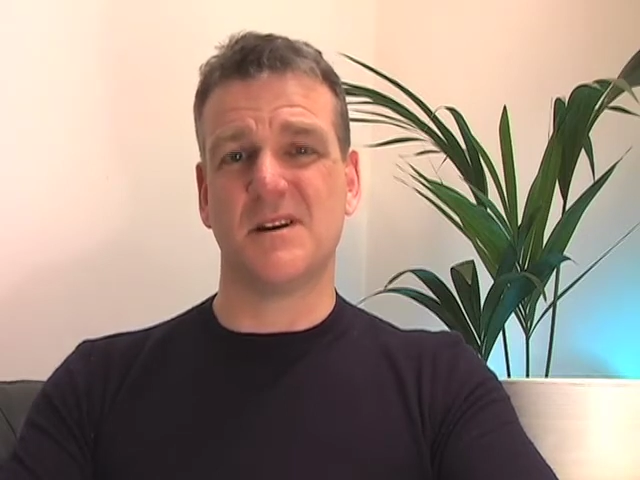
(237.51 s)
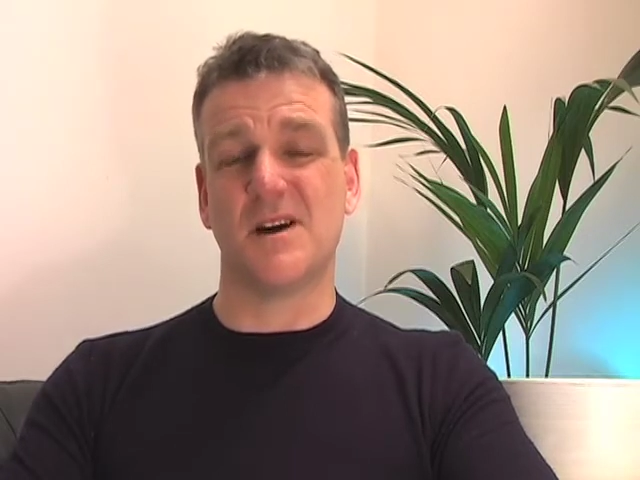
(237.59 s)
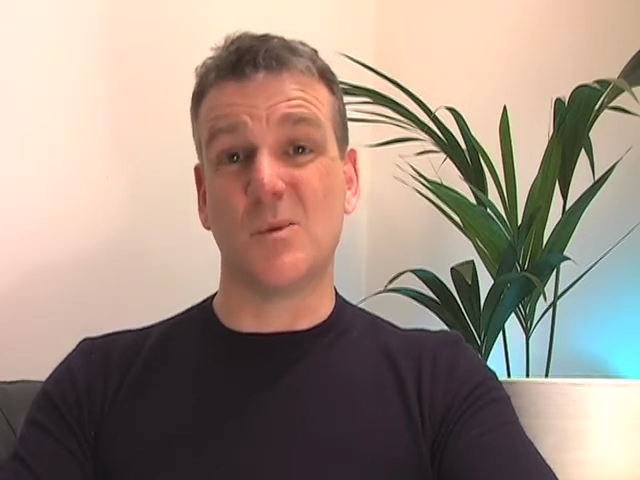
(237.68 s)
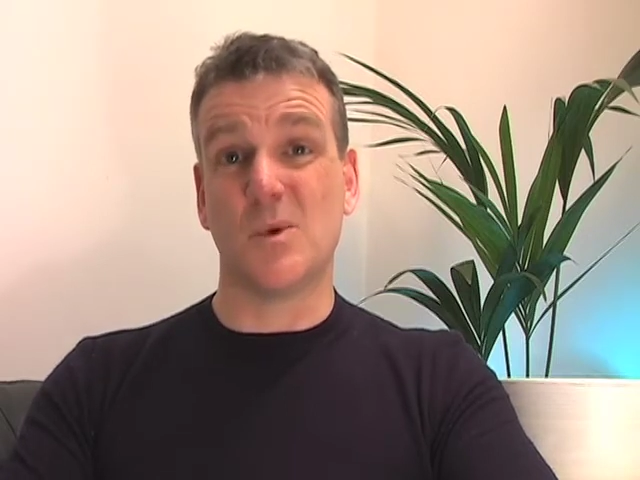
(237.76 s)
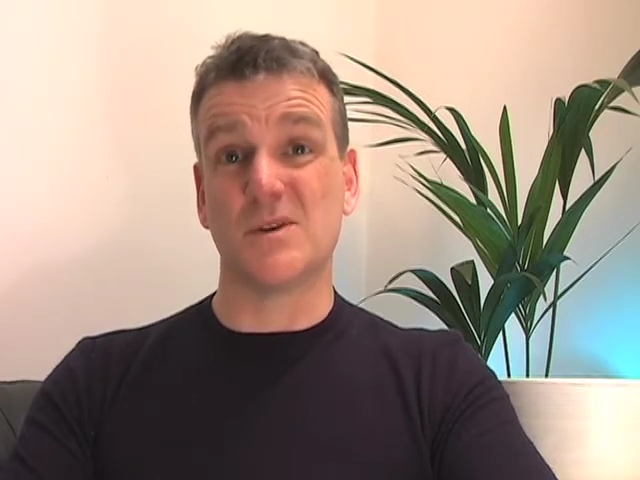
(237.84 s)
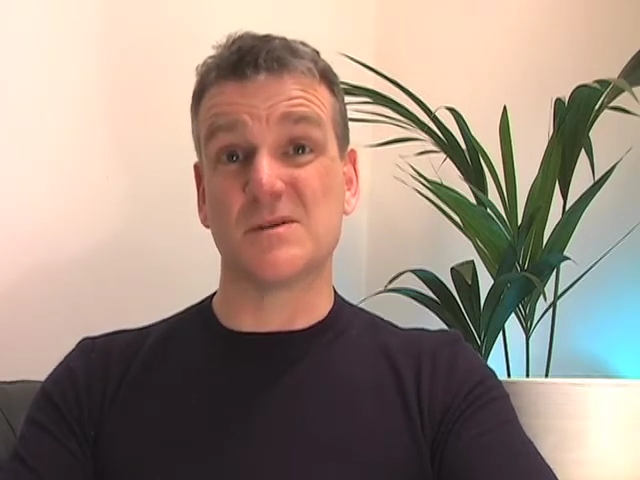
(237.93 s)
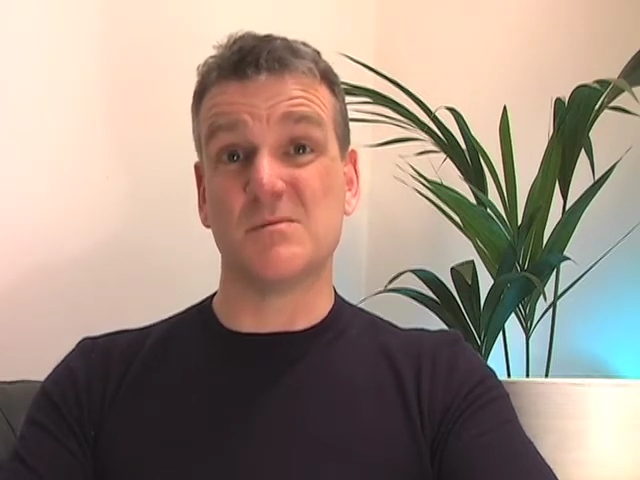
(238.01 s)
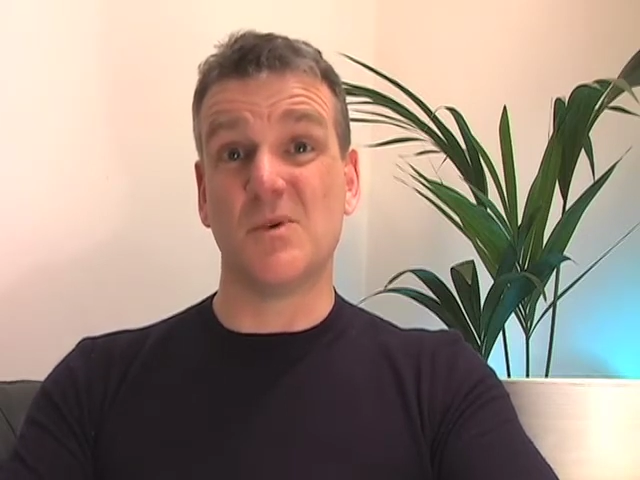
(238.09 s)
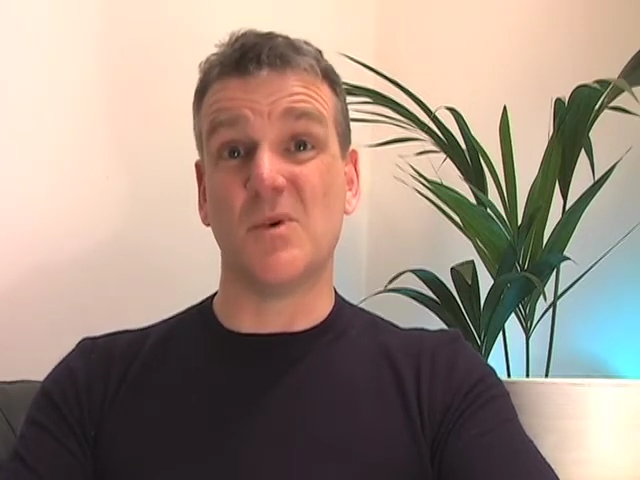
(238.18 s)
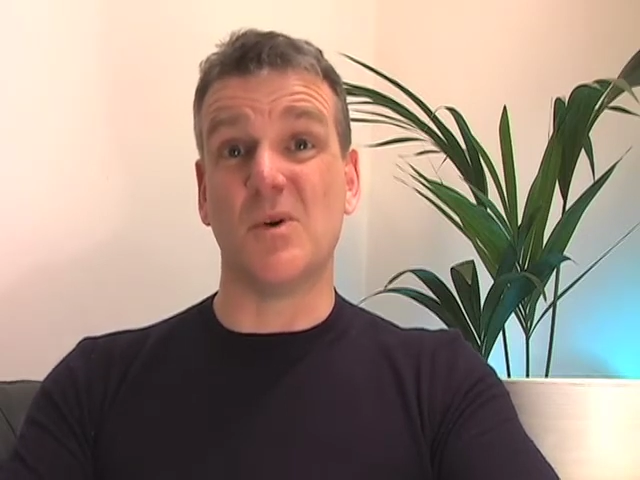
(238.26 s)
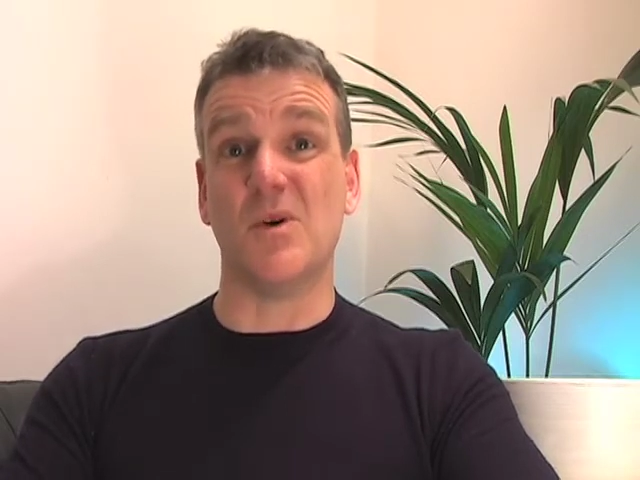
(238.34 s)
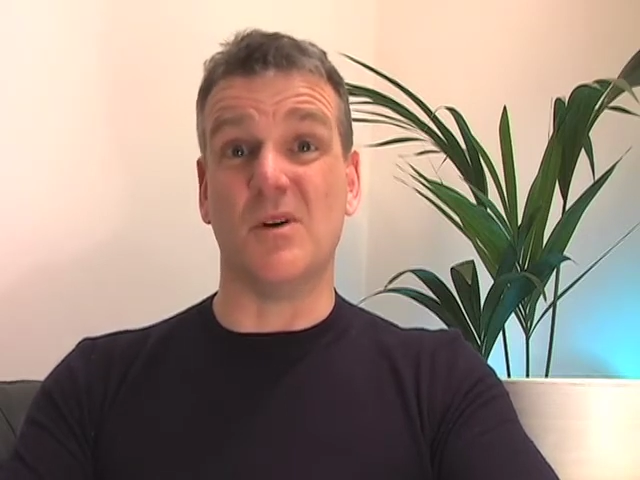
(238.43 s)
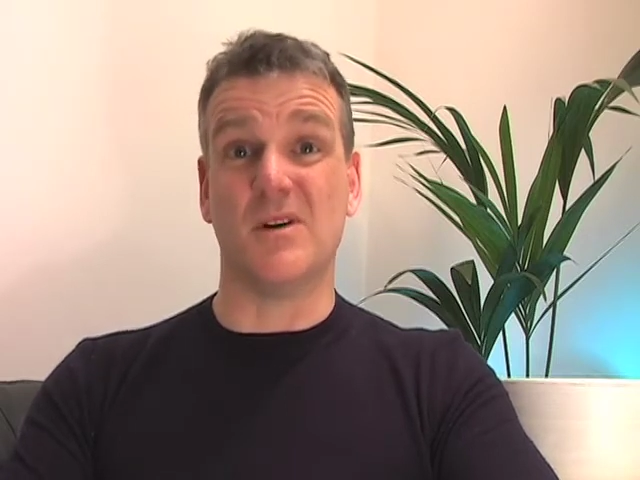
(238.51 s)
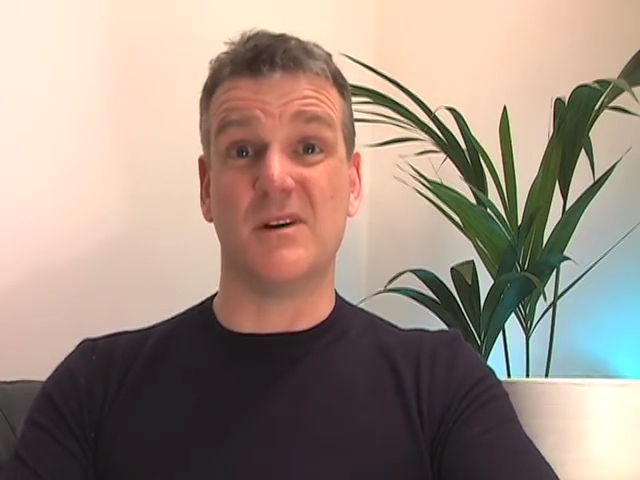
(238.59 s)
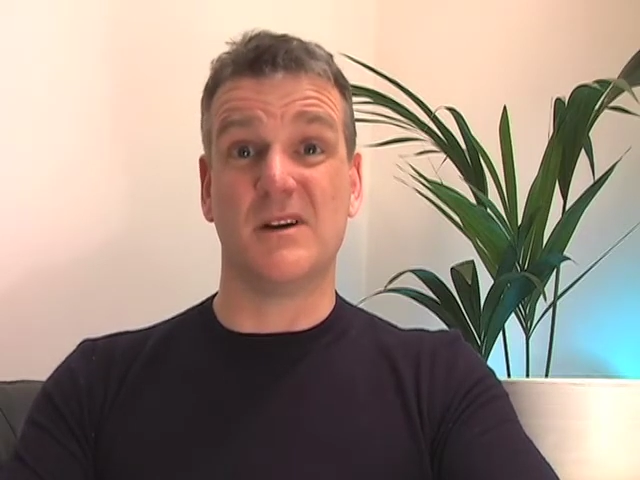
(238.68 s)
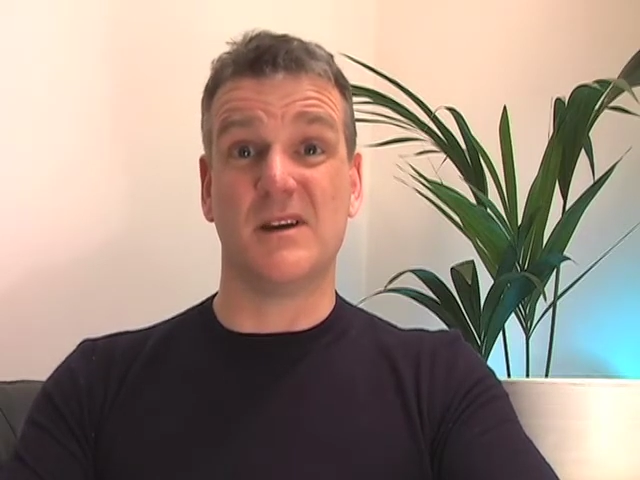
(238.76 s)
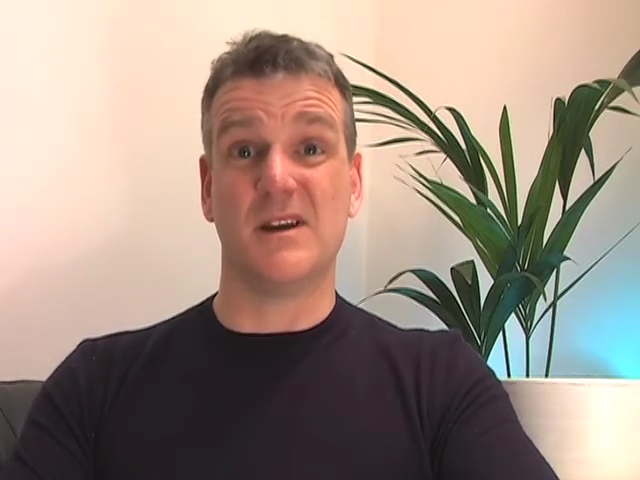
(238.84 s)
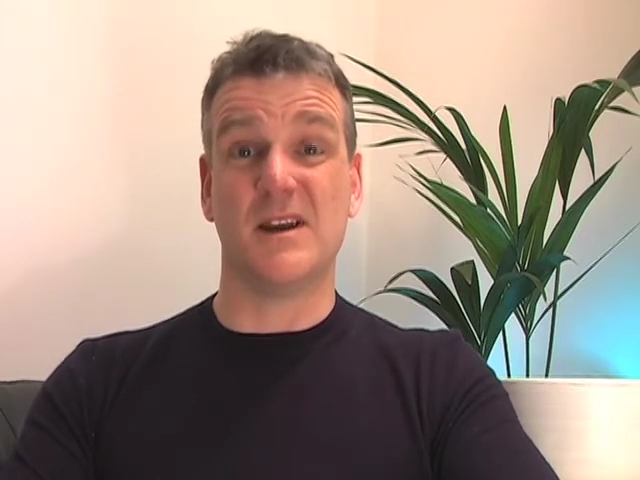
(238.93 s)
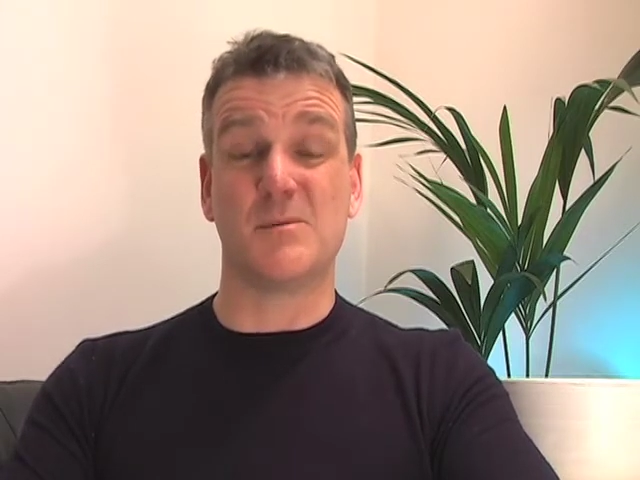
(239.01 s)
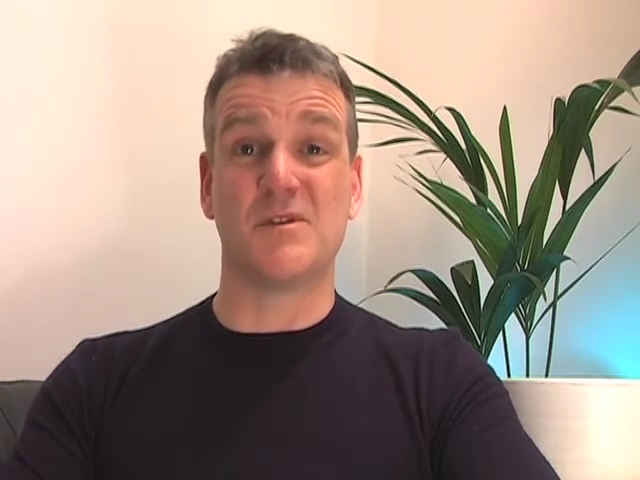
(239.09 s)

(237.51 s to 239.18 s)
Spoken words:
And what's more, it